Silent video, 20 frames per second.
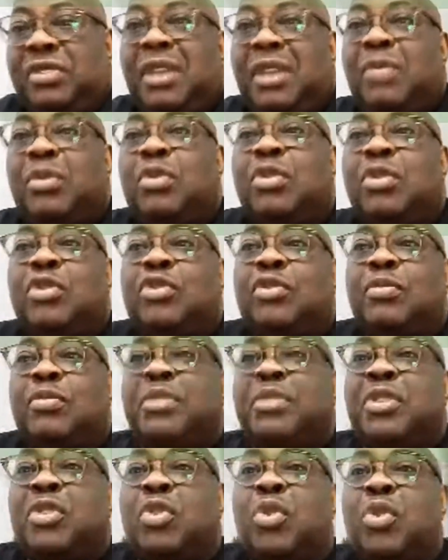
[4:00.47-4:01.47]
are we going to
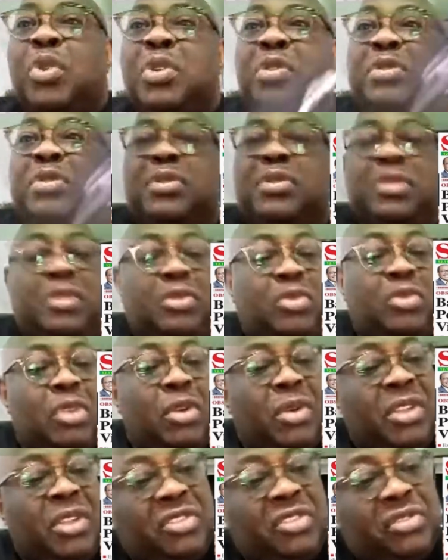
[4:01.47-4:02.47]
bequeath
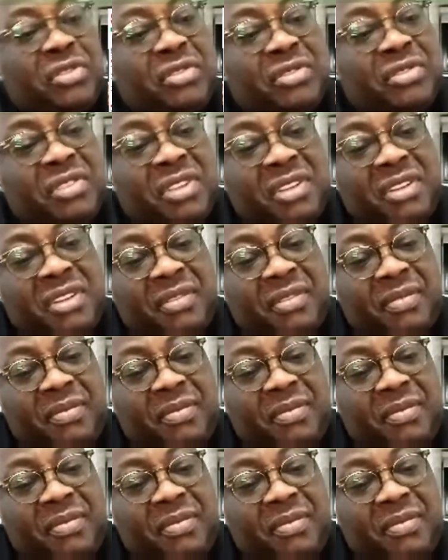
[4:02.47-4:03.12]
to our children?